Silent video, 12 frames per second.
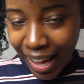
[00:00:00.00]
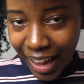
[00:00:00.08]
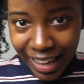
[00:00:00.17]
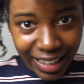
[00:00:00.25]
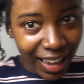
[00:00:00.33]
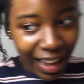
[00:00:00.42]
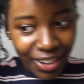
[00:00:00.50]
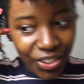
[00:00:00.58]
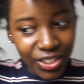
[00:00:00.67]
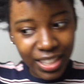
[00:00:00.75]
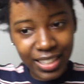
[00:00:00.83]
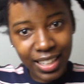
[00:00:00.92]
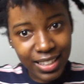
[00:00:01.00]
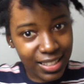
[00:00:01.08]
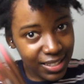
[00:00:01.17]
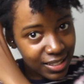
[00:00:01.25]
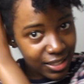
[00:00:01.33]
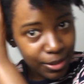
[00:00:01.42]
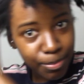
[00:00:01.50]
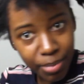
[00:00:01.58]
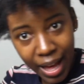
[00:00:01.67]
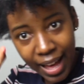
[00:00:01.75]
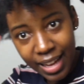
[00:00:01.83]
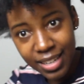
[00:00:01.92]
I don't think that this is a
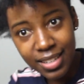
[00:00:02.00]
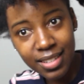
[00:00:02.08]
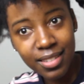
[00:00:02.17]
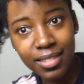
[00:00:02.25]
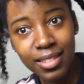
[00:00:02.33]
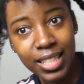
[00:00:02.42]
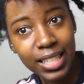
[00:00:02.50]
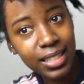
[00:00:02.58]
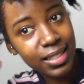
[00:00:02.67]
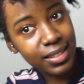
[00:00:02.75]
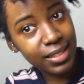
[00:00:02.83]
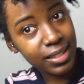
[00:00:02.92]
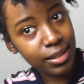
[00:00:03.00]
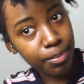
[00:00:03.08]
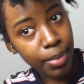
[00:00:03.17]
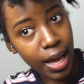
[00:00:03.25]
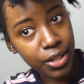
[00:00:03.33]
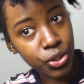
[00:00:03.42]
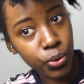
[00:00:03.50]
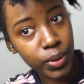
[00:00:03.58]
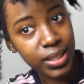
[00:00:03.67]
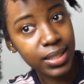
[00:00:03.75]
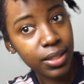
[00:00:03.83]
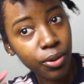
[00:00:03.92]
bad
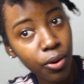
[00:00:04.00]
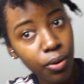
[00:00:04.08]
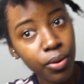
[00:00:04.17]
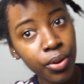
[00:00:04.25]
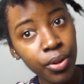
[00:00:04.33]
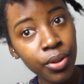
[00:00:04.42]
choice at all.